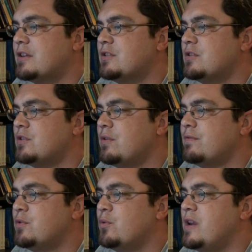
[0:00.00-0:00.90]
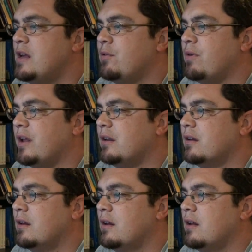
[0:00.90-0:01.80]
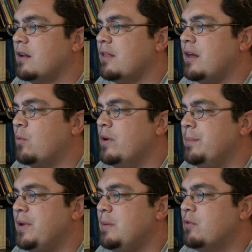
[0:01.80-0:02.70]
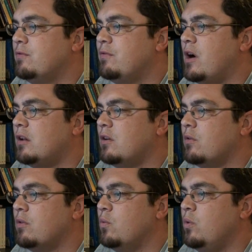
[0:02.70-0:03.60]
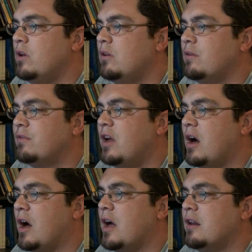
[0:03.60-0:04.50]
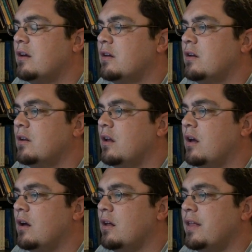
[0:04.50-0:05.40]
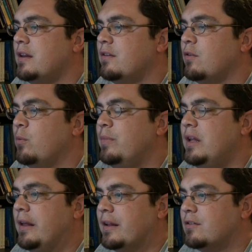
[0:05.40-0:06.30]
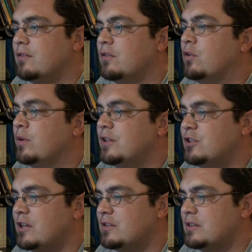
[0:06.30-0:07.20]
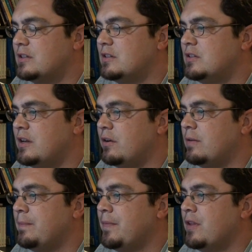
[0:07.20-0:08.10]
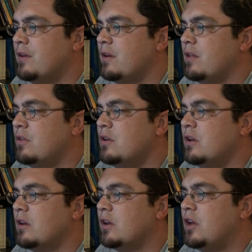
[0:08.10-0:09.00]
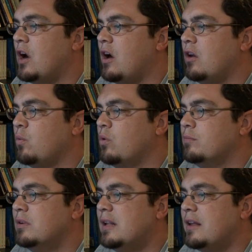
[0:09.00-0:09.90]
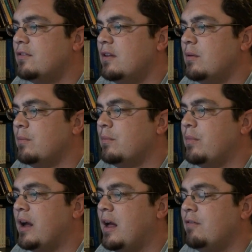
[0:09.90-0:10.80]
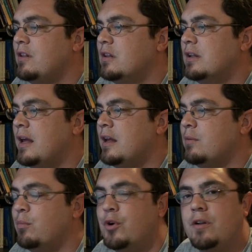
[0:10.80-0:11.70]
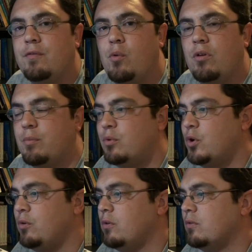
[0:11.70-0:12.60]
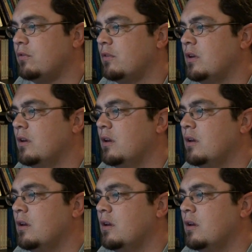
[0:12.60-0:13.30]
text serve to reiterate that when people follow the will of God, that is, obedience, doing justice, etc., then God will bless them by having the land bring forth produce.